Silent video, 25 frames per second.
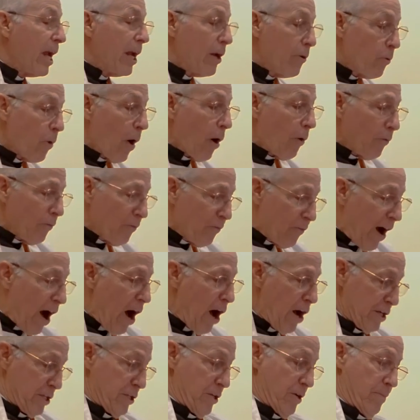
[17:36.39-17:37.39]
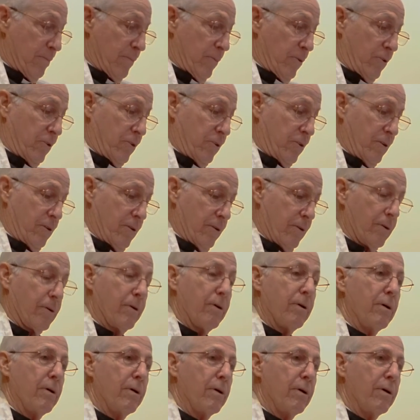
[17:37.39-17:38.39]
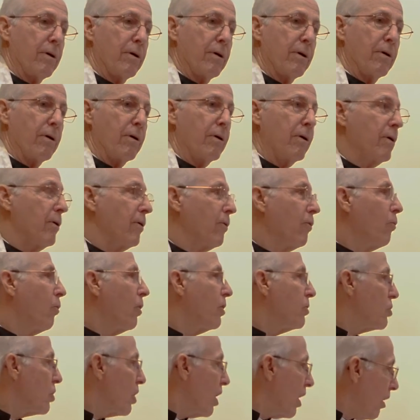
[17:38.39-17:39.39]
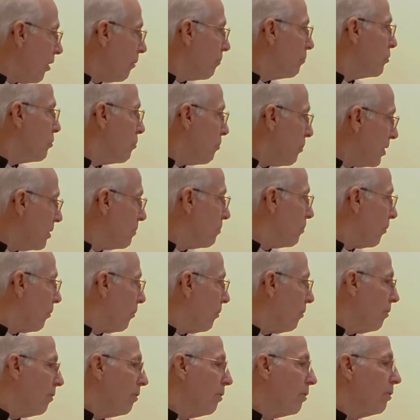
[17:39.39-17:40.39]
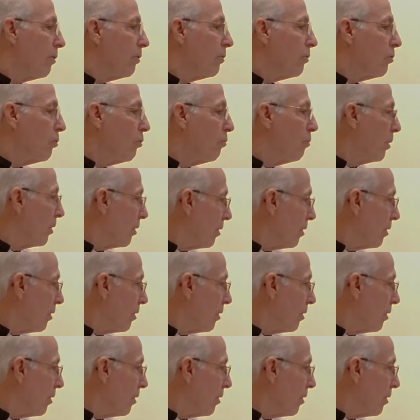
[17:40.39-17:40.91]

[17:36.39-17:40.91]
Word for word: He wrote volumes which helped people to